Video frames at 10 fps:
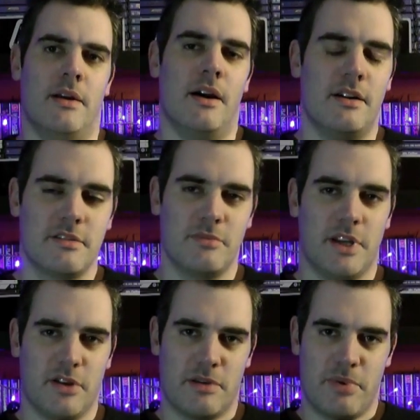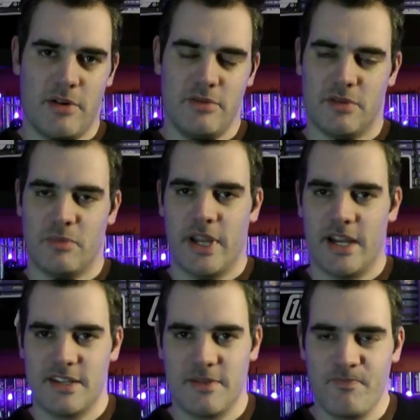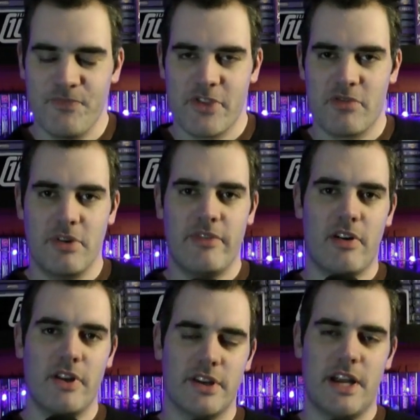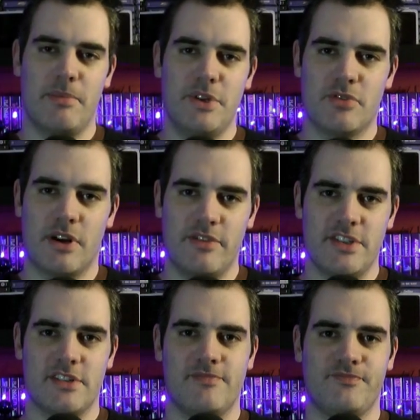ultimately on the podium we had three very unhappy drivers.